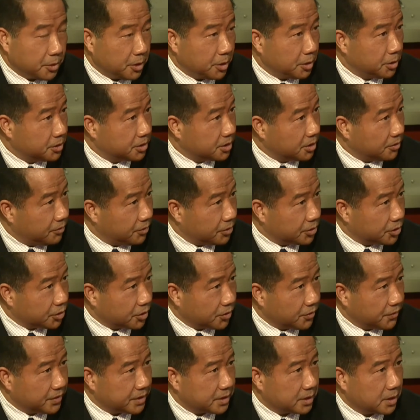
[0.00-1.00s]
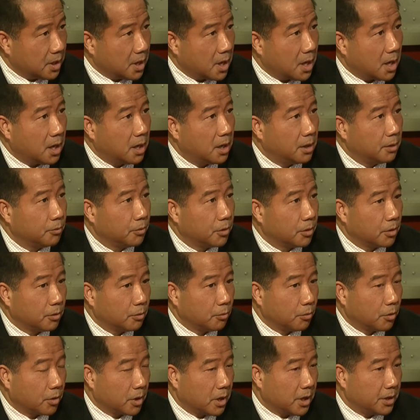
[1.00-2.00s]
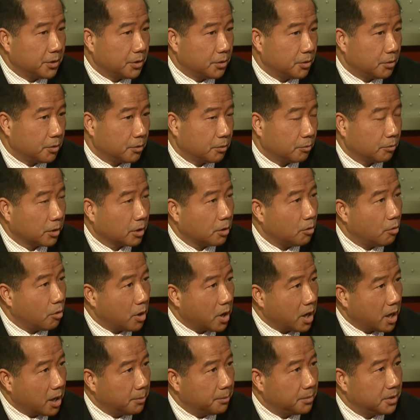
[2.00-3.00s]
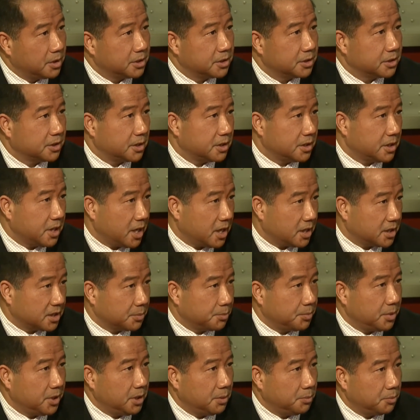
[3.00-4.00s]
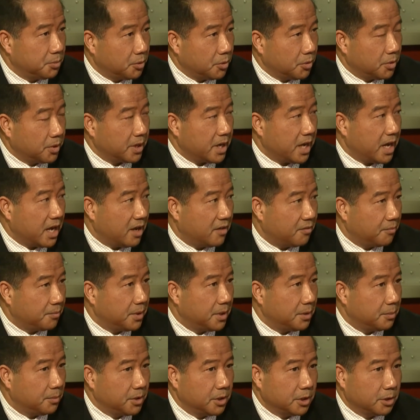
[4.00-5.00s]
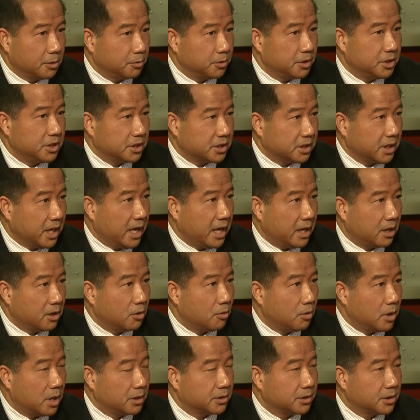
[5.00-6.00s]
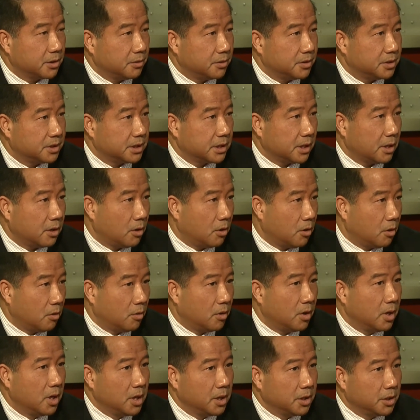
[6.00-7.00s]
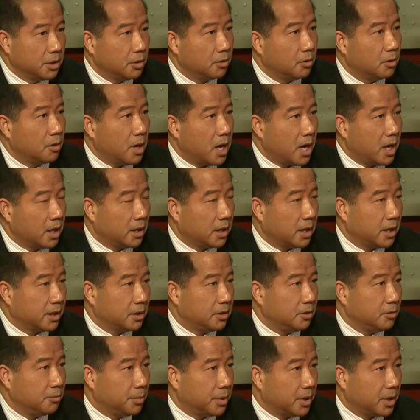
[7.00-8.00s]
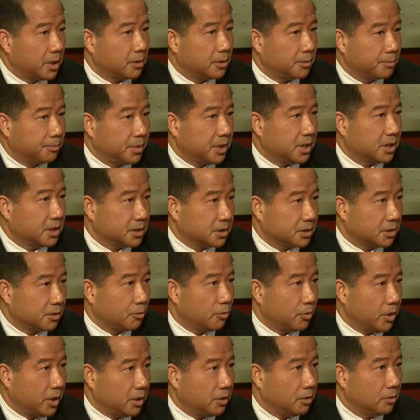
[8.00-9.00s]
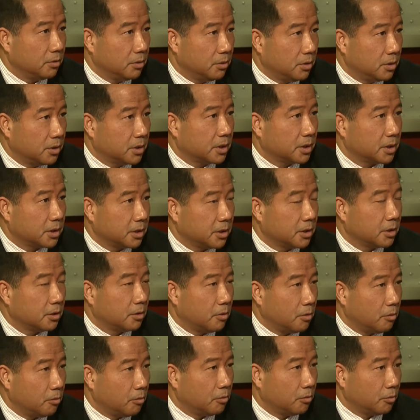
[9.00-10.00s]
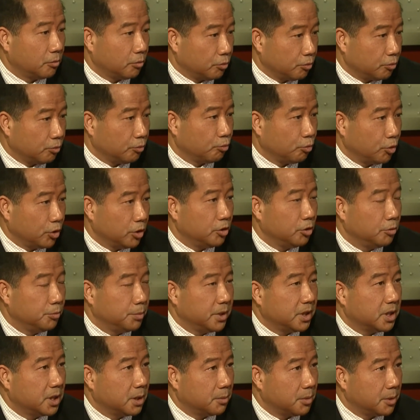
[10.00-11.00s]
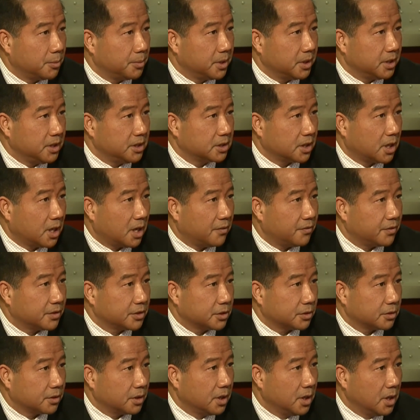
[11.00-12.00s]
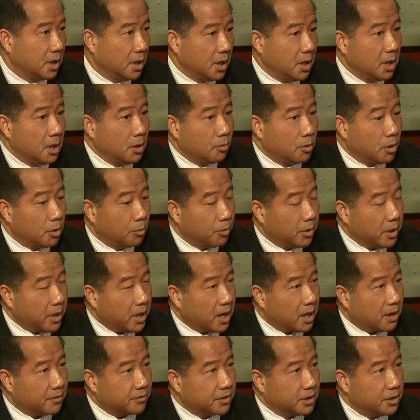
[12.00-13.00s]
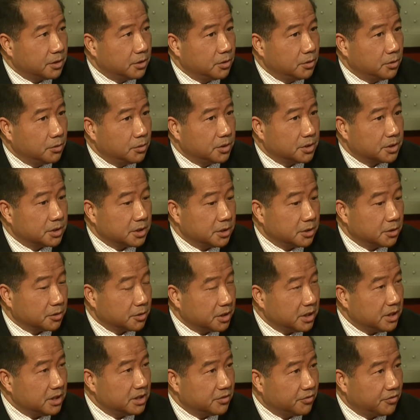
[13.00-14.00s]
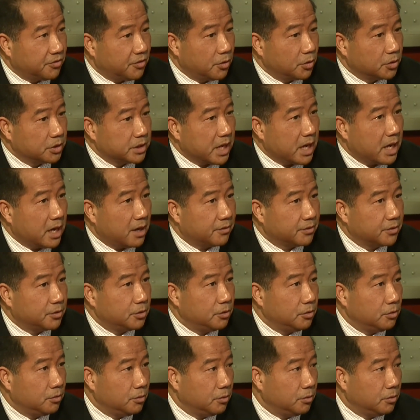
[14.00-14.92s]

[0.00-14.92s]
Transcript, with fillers: civil service law. We're, we're under requirements to test people and have people, you know, we just can't go out there and say, oh, you know, I like you but because of the way you look, you know, will you become a police officer? What we have to do is, you know, these folks have to,